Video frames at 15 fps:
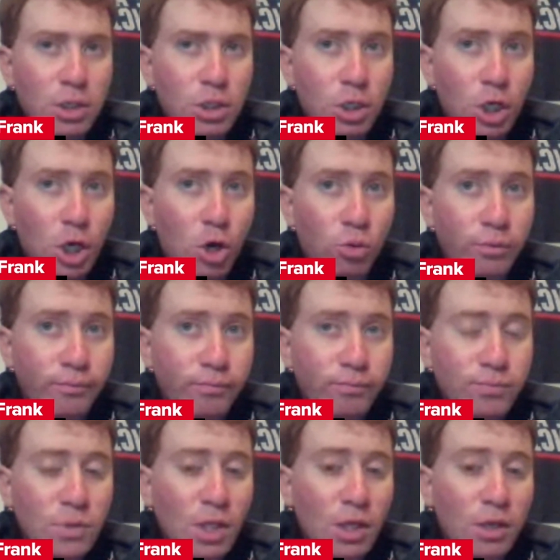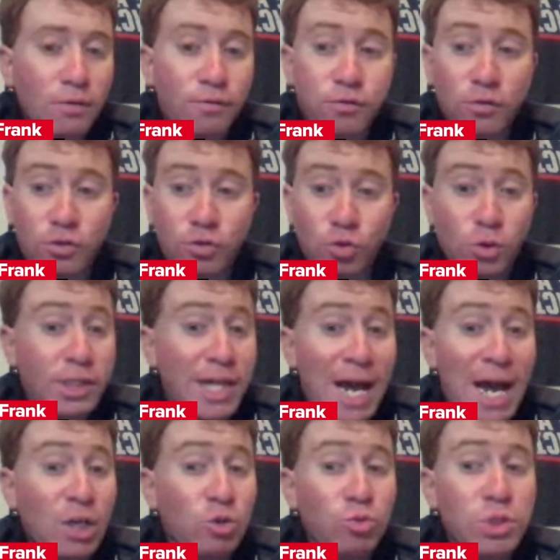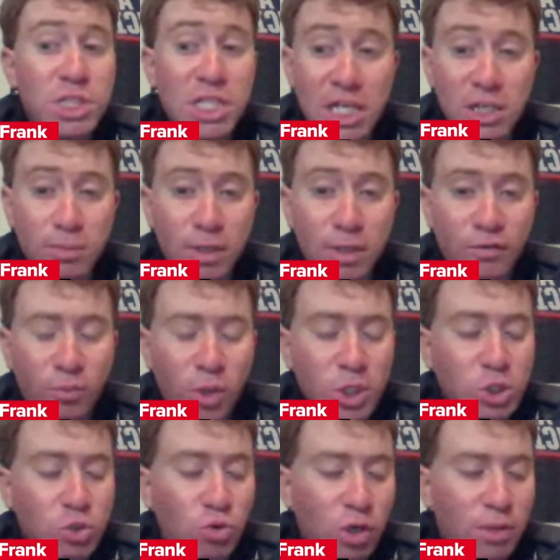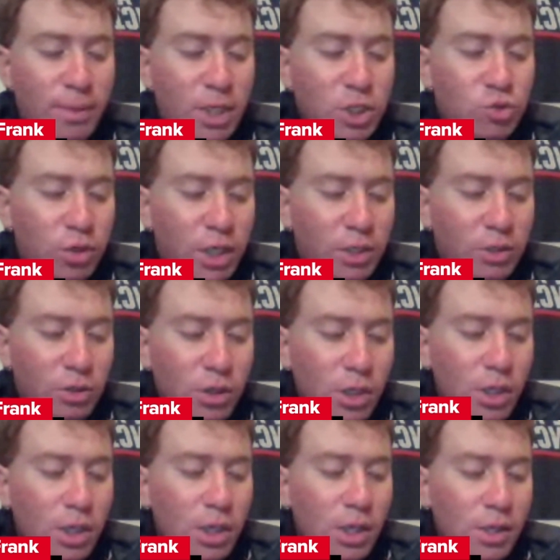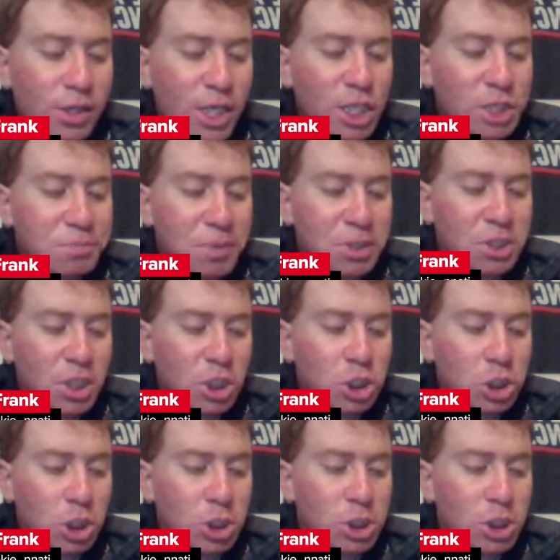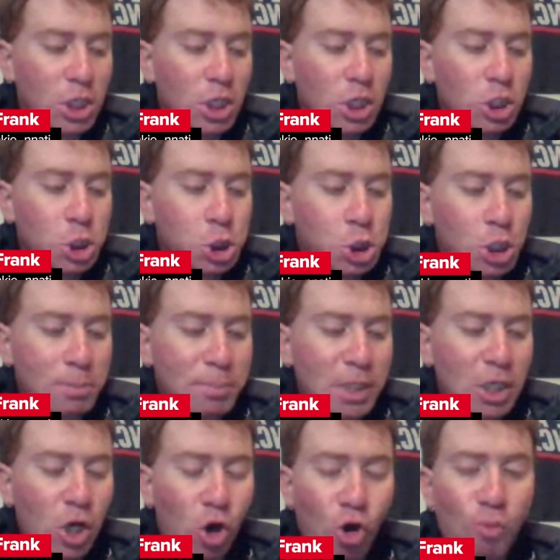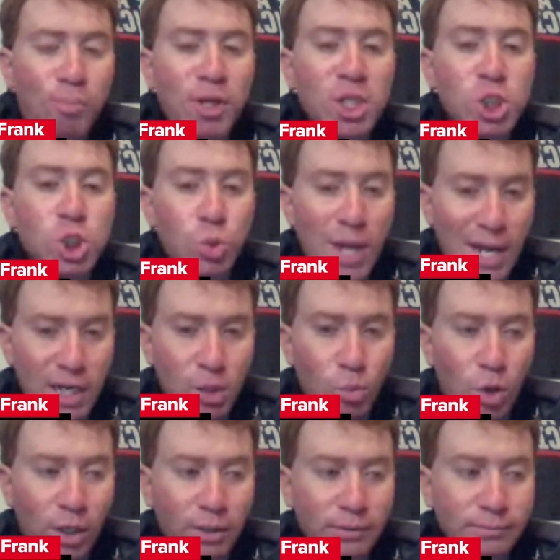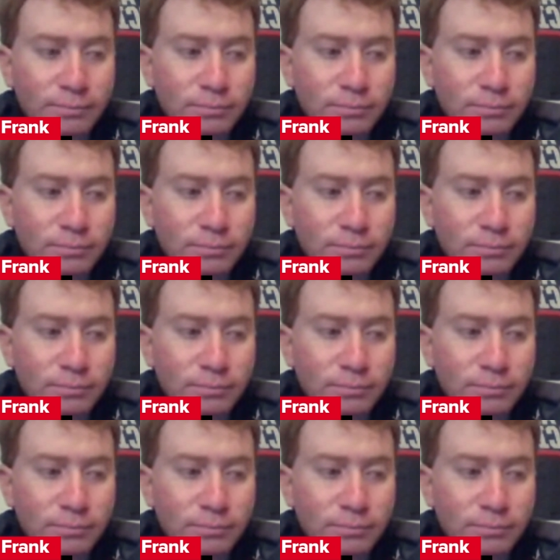through a guy who decommitted from one school and committed to another. These positions should be open to anyone.